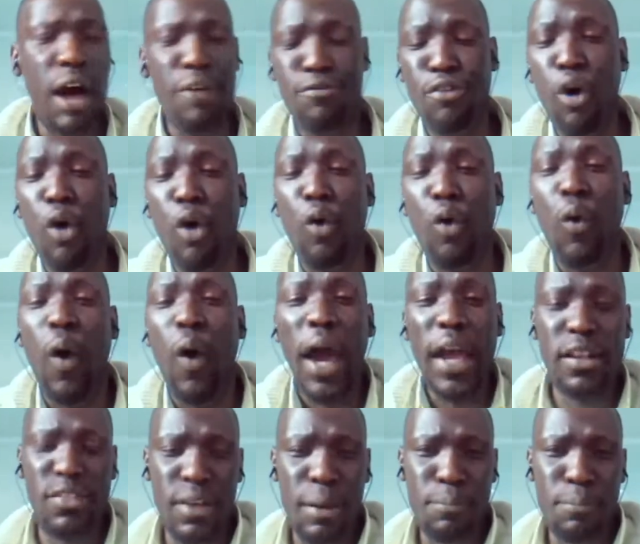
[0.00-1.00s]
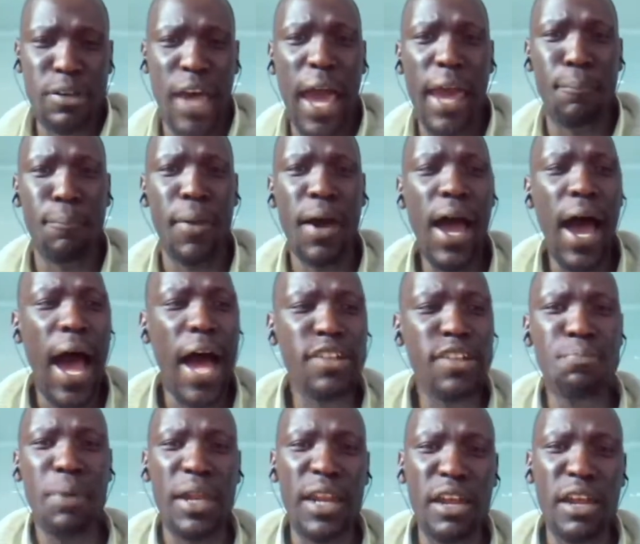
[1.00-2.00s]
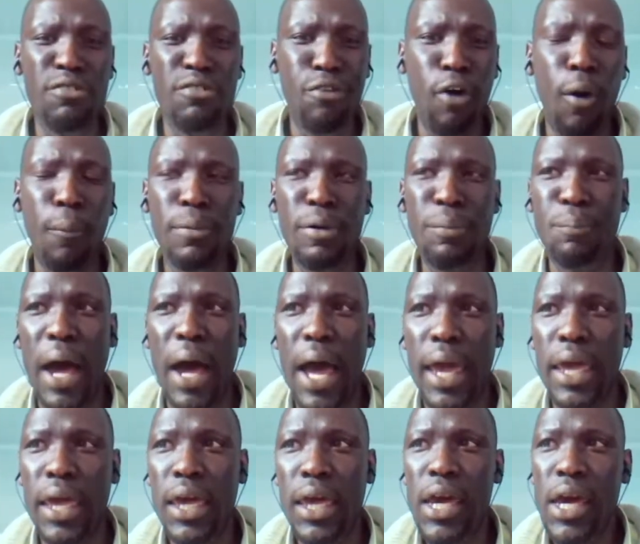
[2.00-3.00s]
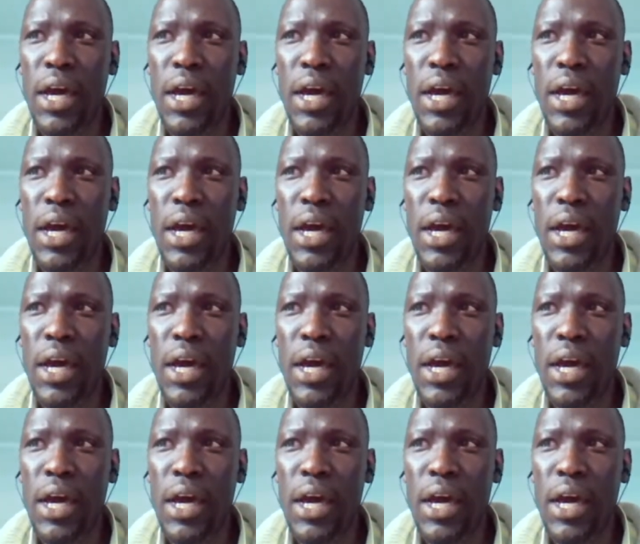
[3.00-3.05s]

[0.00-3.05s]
for quite some time has been informed by